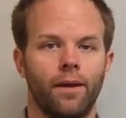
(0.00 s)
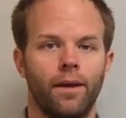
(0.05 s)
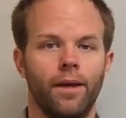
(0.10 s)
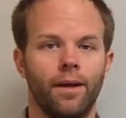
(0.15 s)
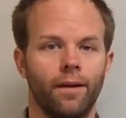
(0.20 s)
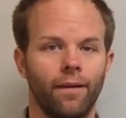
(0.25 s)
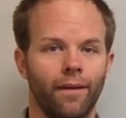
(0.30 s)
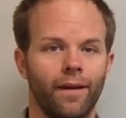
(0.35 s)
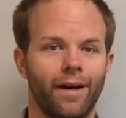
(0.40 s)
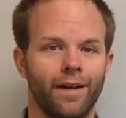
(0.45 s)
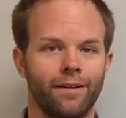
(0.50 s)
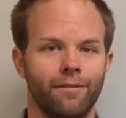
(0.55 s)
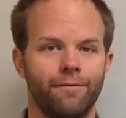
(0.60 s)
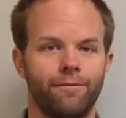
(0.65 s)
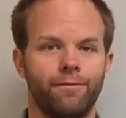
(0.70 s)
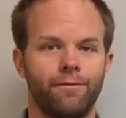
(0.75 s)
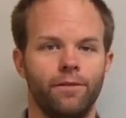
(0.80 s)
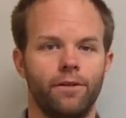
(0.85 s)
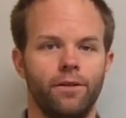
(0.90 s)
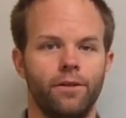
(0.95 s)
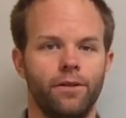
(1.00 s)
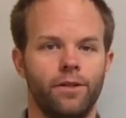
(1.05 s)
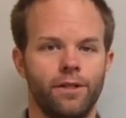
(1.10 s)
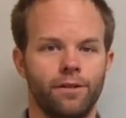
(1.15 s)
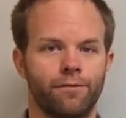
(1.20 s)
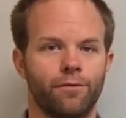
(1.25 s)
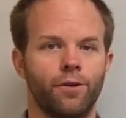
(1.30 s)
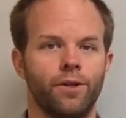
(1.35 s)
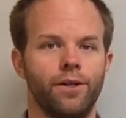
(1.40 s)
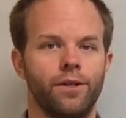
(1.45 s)
in a lot of
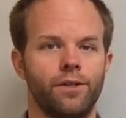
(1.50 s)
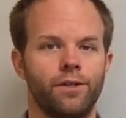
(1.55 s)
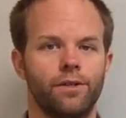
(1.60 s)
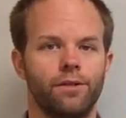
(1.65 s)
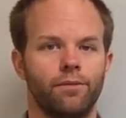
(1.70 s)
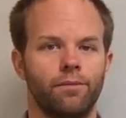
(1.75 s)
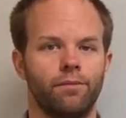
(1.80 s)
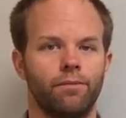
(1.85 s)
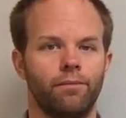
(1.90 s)
different